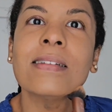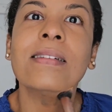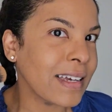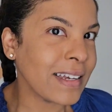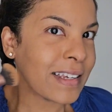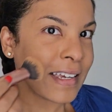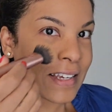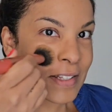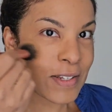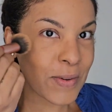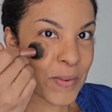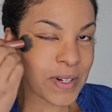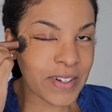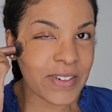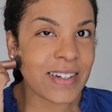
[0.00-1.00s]
In case you're
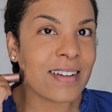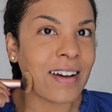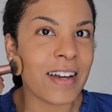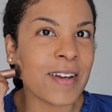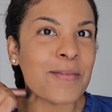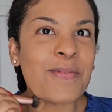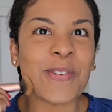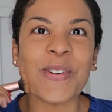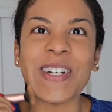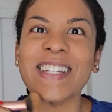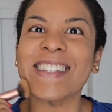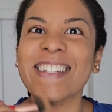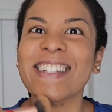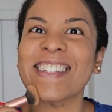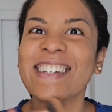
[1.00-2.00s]
wondering, I am
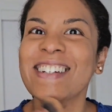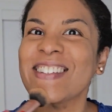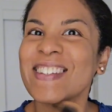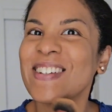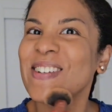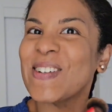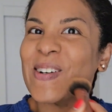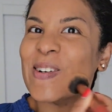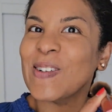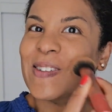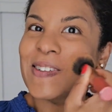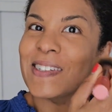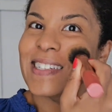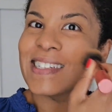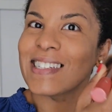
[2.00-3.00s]
46 years
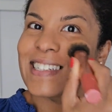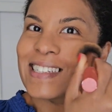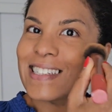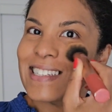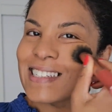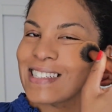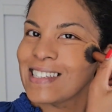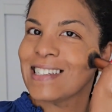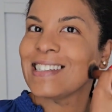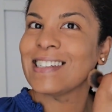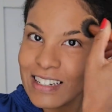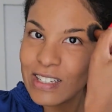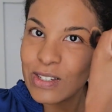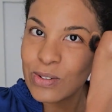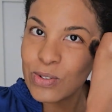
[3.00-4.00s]
old.
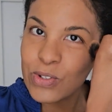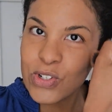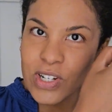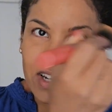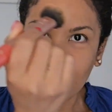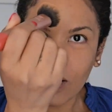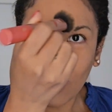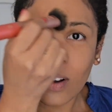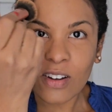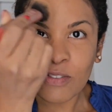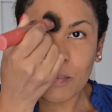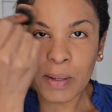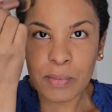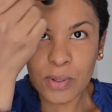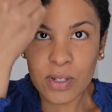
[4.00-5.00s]
I do share all of
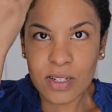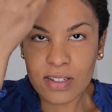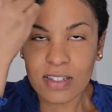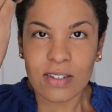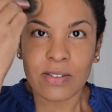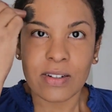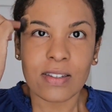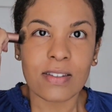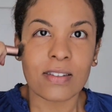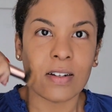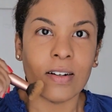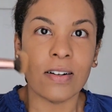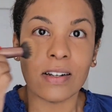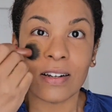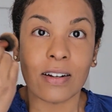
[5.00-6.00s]
my beauty secrets
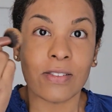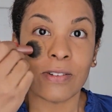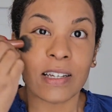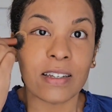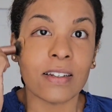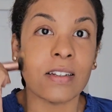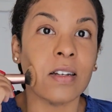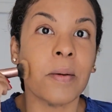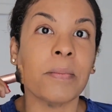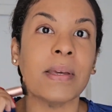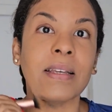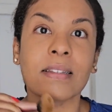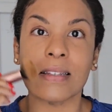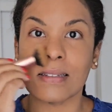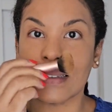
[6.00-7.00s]
on a regular
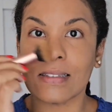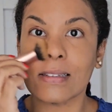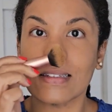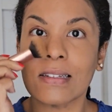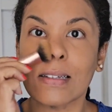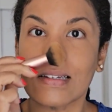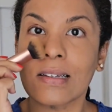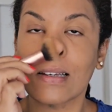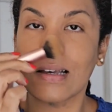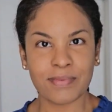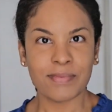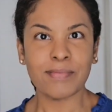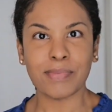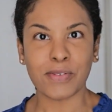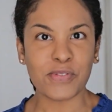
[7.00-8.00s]
basis.
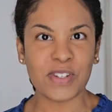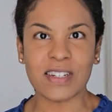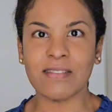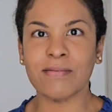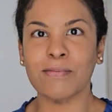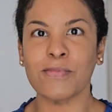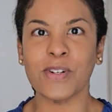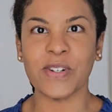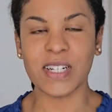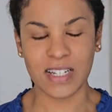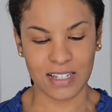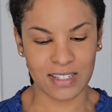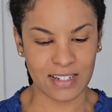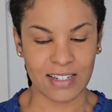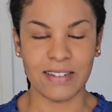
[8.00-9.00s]
Buffed in very
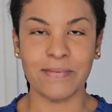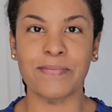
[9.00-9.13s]
nicely.